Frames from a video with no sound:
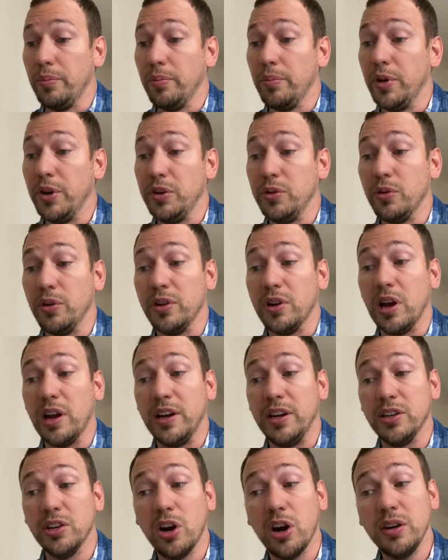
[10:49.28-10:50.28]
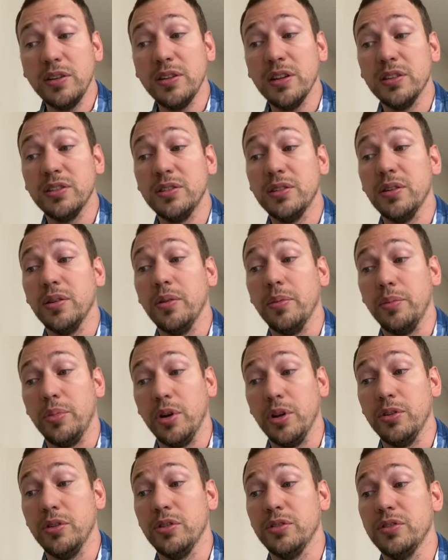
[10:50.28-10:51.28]
But you are not in darkness,
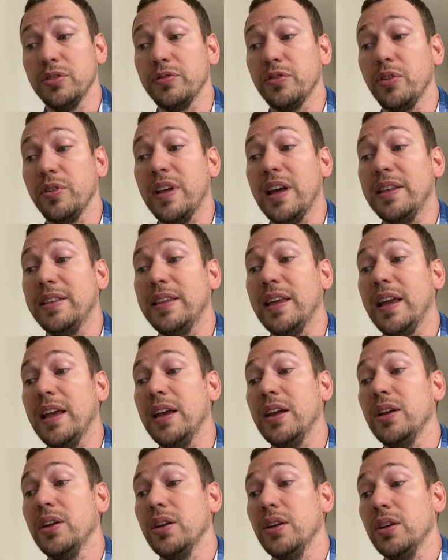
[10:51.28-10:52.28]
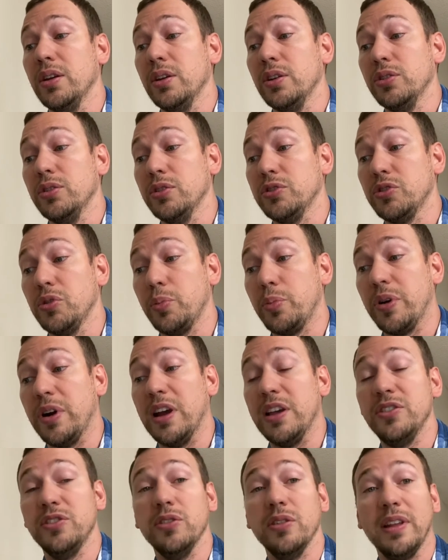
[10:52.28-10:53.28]
brothers, for that day to
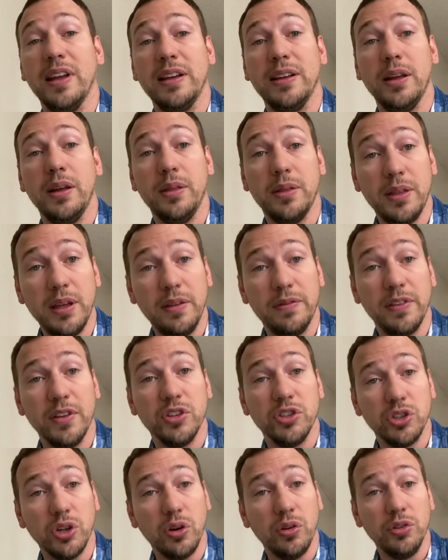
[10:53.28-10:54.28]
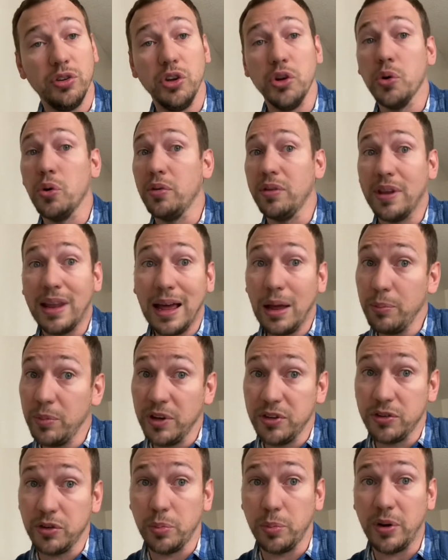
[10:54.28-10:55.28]
surprise you like a thief. So you will not
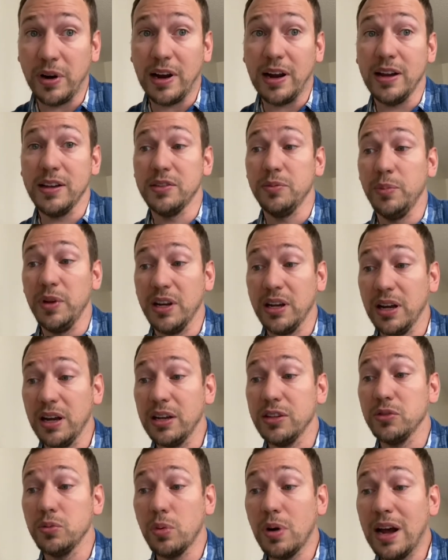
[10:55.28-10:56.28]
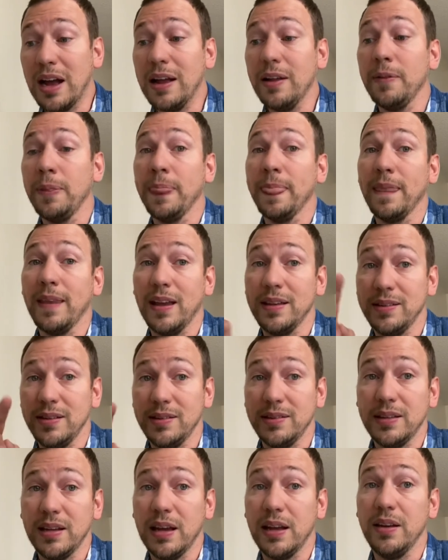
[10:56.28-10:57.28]
be surprised, because why? As he
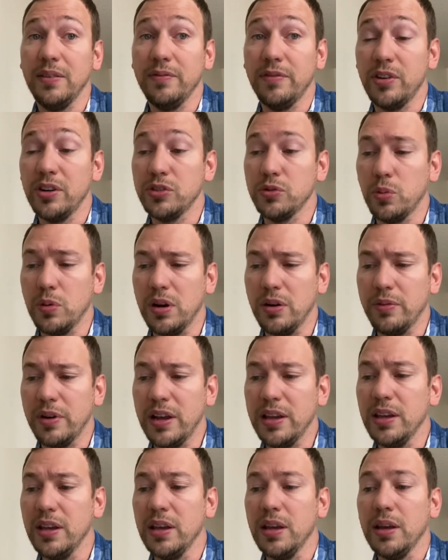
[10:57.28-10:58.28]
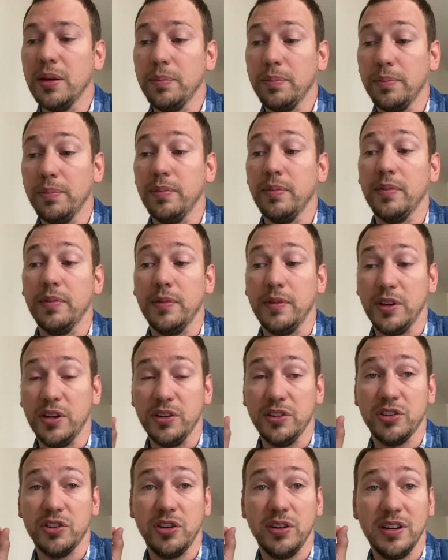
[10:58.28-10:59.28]
said in verse 1, right?
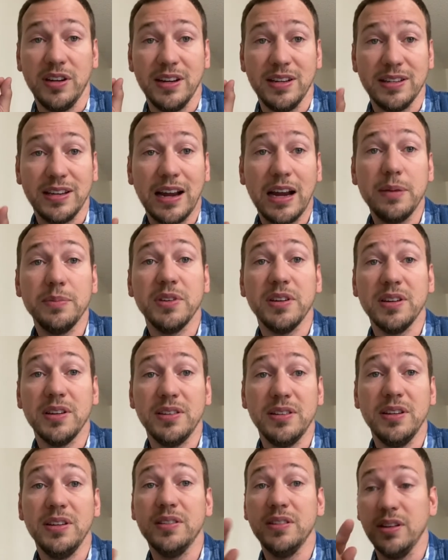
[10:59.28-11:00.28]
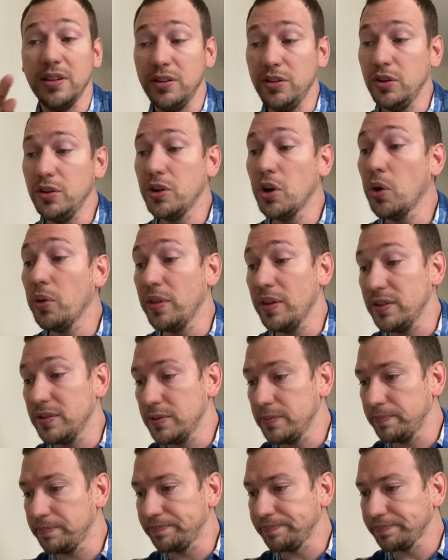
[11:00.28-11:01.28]
Concerning the times and the season, you know this.